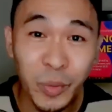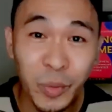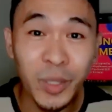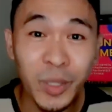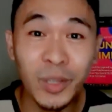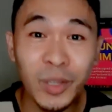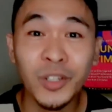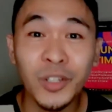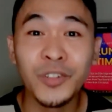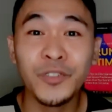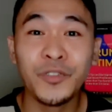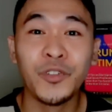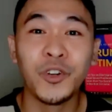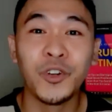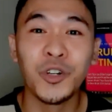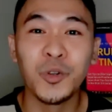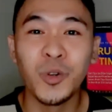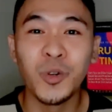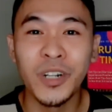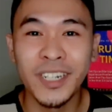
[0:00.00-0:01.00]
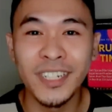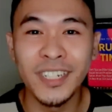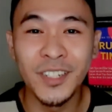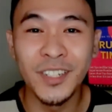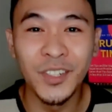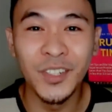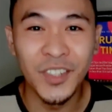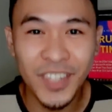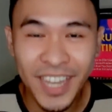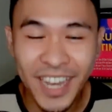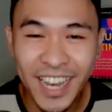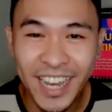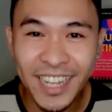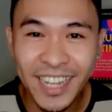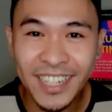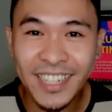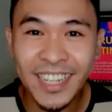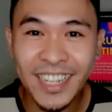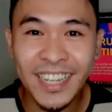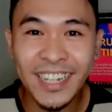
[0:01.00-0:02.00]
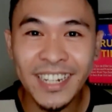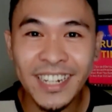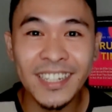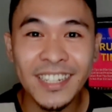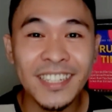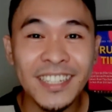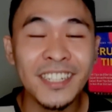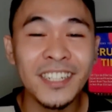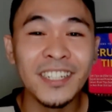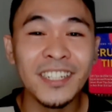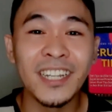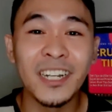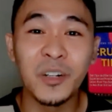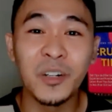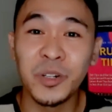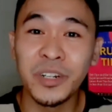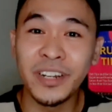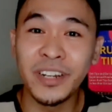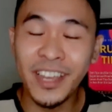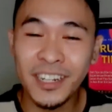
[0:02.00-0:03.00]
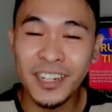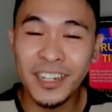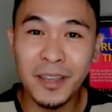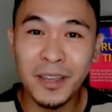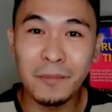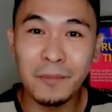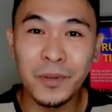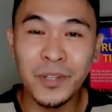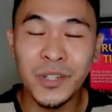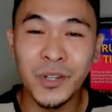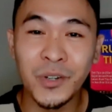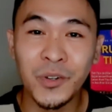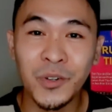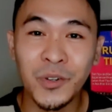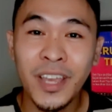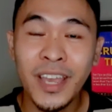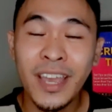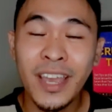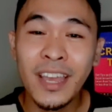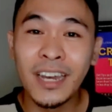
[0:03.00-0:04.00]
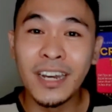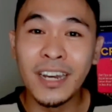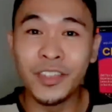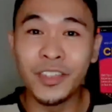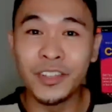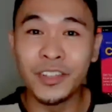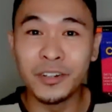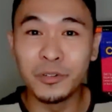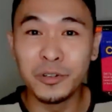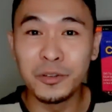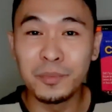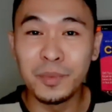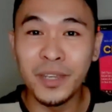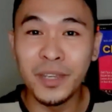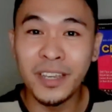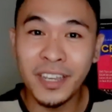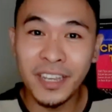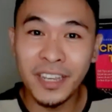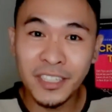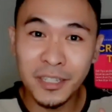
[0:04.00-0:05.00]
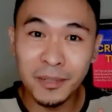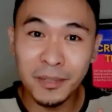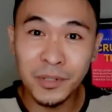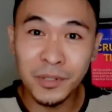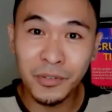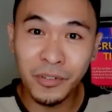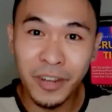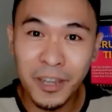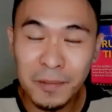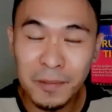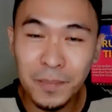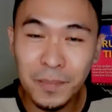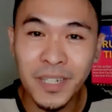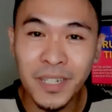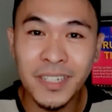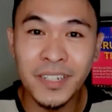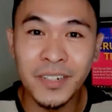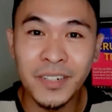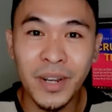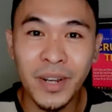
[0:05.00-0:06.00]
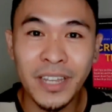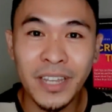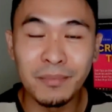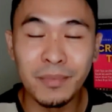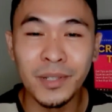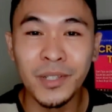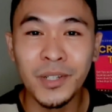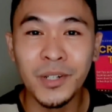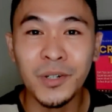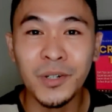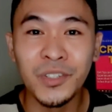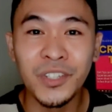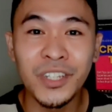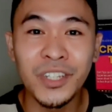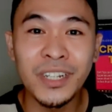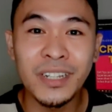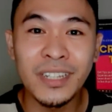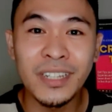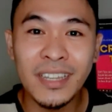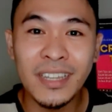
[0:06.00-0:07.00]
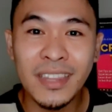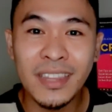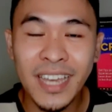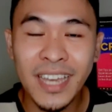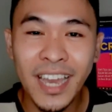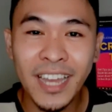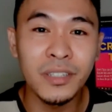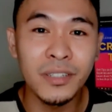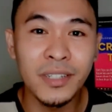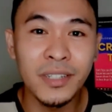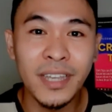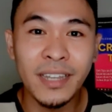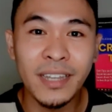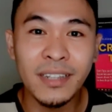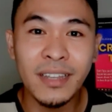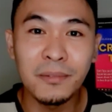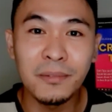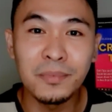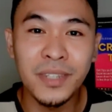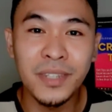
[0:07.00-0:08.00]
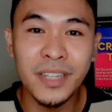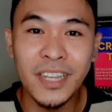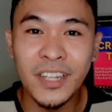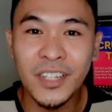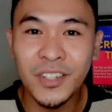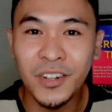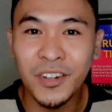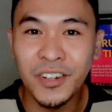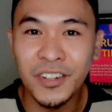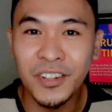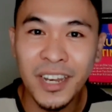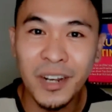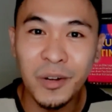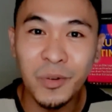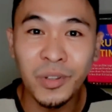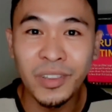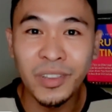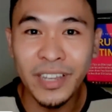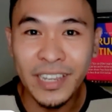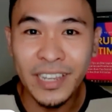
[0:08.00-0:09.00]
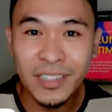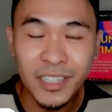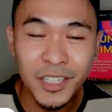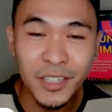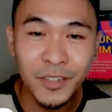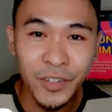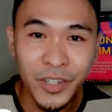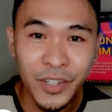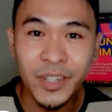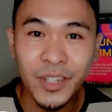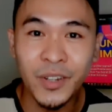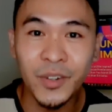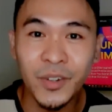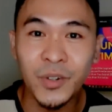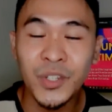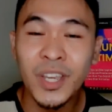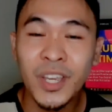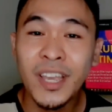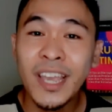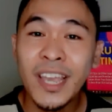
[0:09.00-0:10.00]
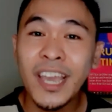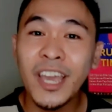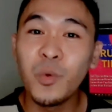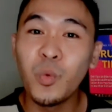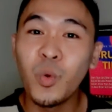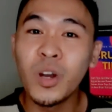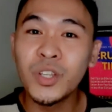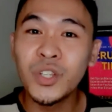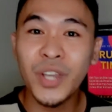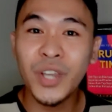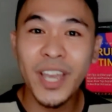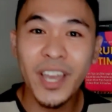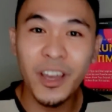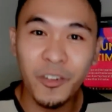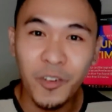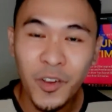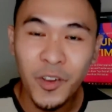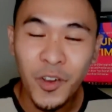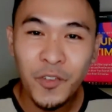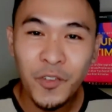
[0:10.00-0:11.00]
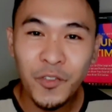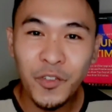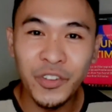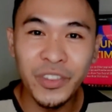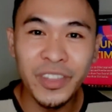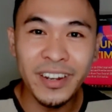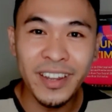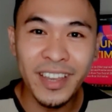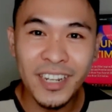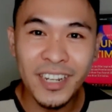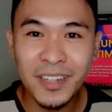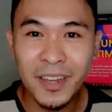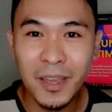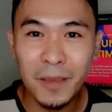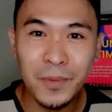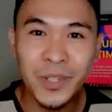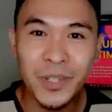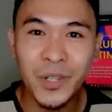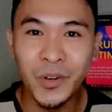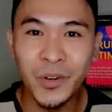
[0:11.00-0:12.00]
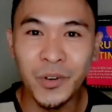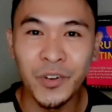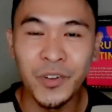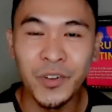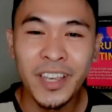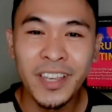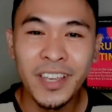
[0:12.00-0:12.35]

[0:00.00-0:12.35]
will look forward to that, and until our next episode, there would be a subscribe button right below. Just click that to get updates on our latest videos, and watch out for the next episode